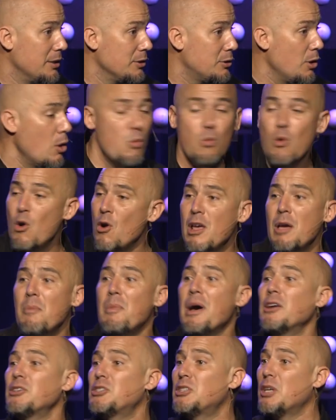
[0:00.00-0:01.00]
Don't worry
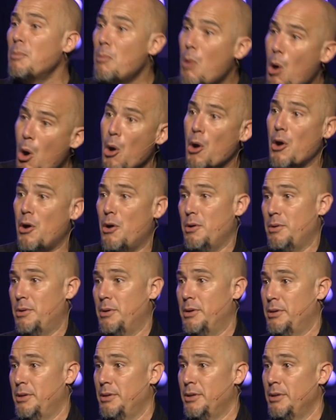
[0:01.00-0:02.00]
about tomorrow.
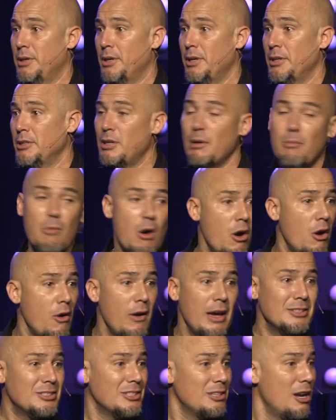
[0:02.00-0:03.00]
Tomorrow
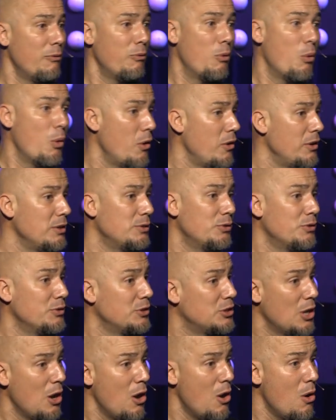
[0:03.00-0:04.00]
has enough worries of
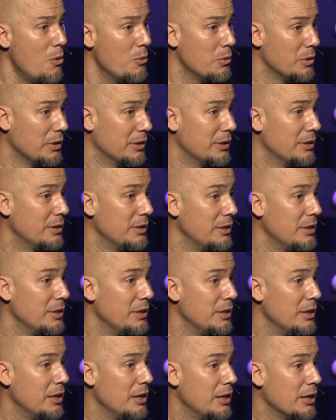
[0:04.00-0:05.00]
its own.
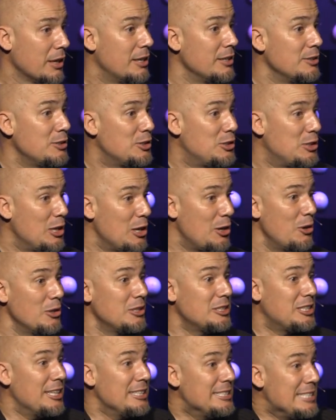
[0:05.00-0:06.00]
Consider
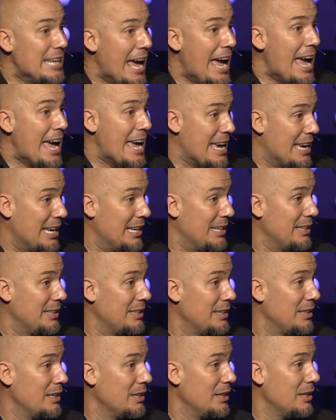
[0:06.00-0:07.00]
today.
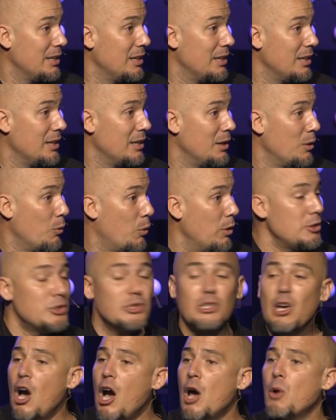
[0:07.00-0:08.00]
What
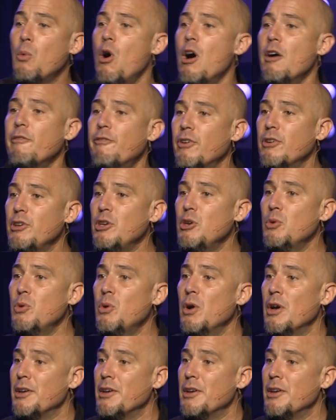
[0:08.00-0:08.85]
does God want for you